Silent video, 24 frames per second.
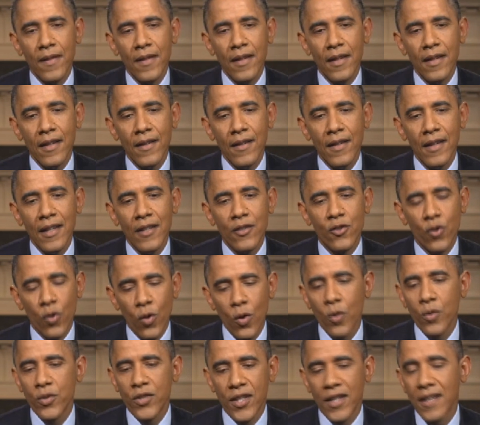
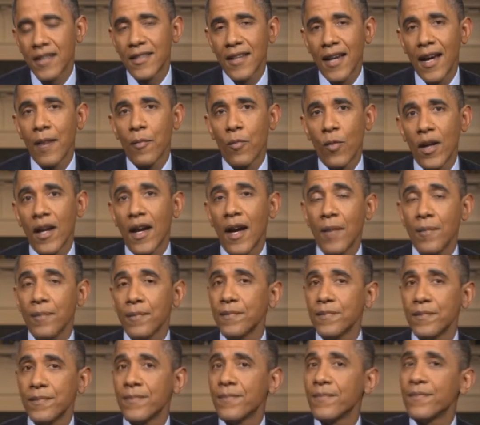intrudes at a time when I'm
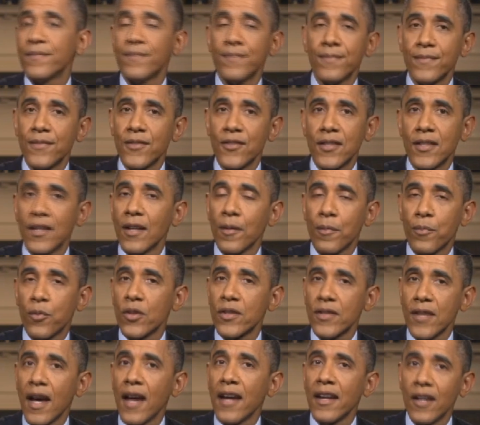still
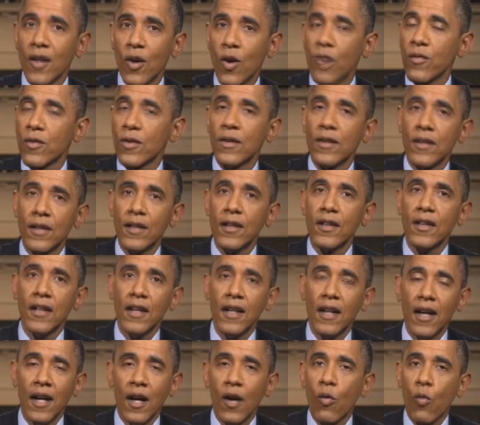presiding over
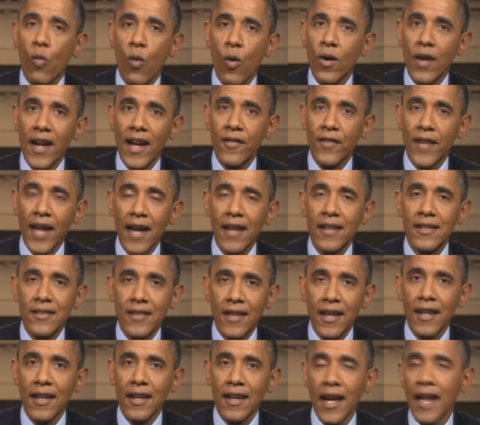a war in
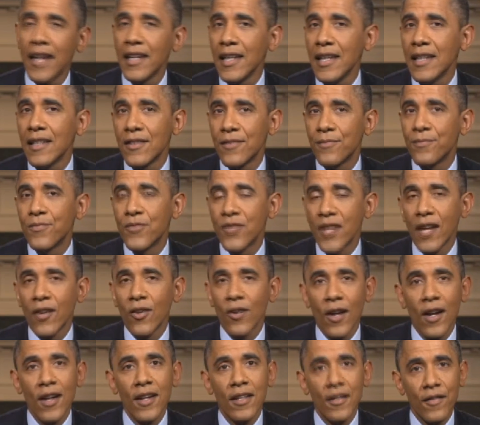Afghanistan, and I need a
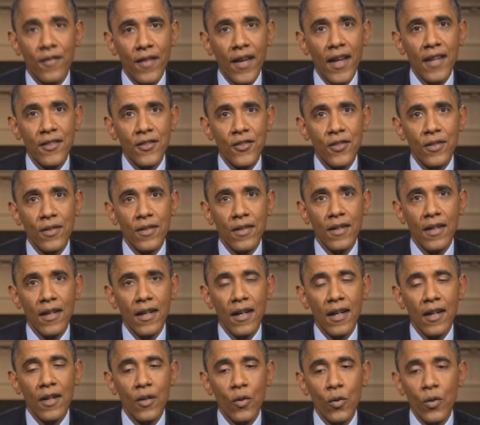Secretary of Defense
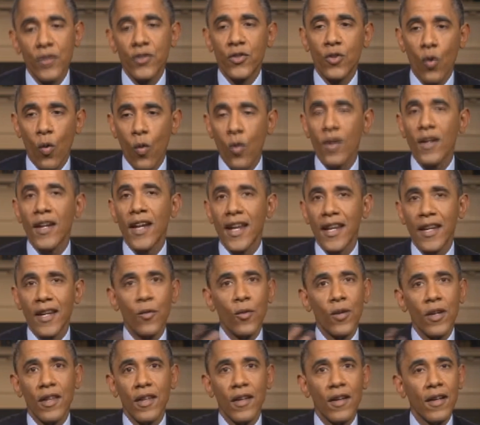who is coordinating
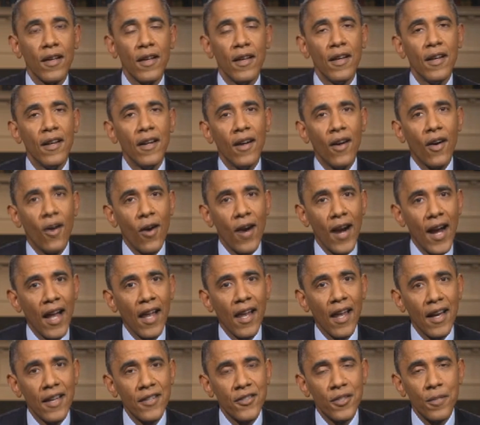with our
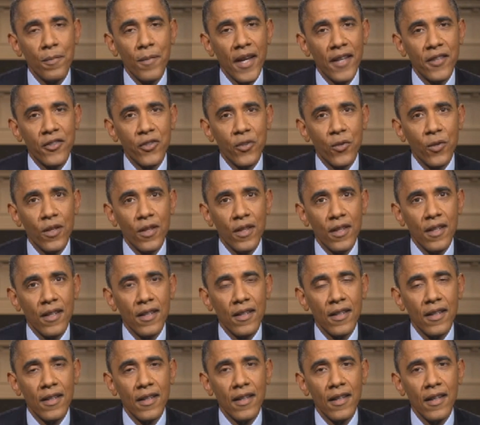allies to make sure that
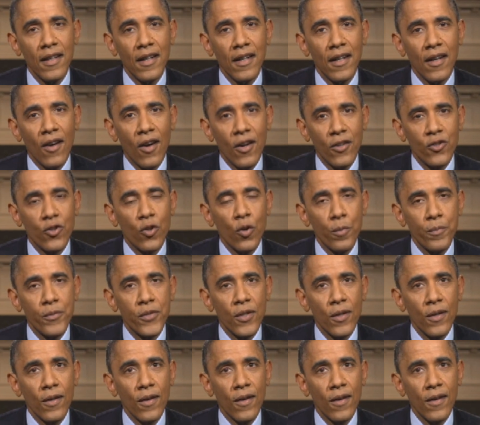our troops
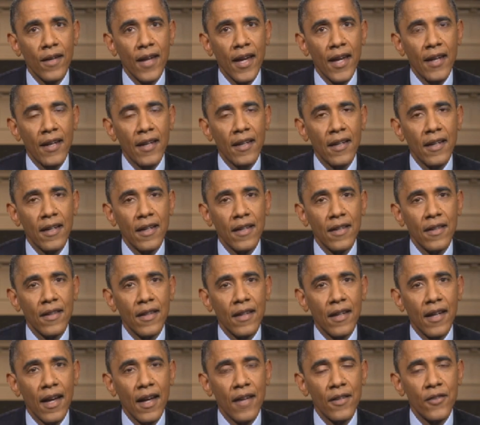are getting the
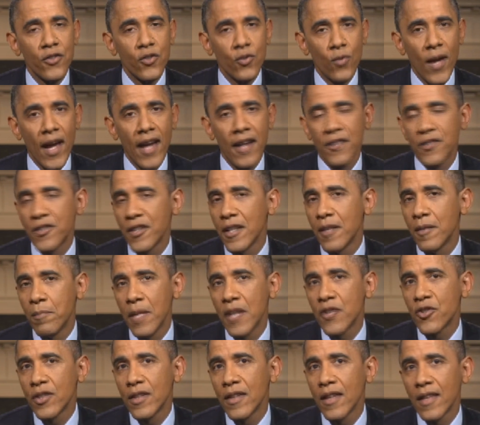kind of strategy and
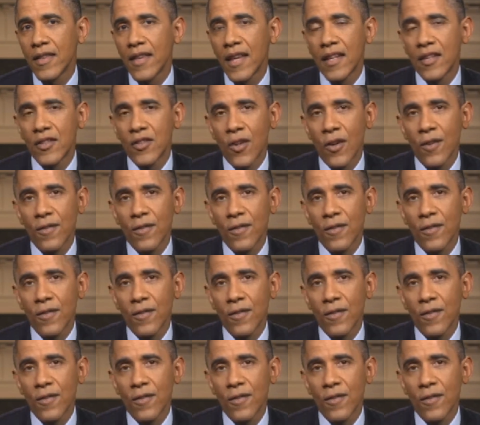mission that they deserve.